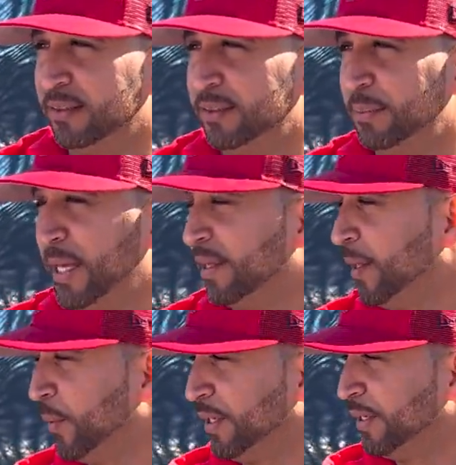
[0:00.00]
the bat
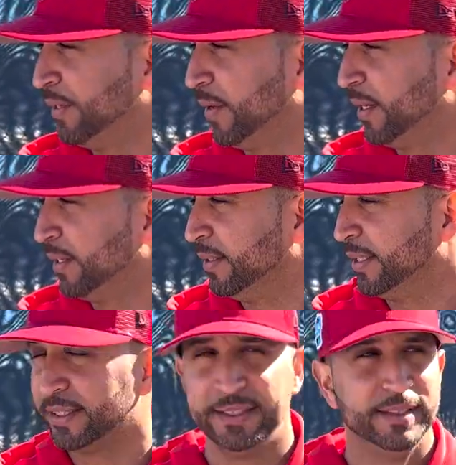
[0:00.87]
that we needed, right? Like,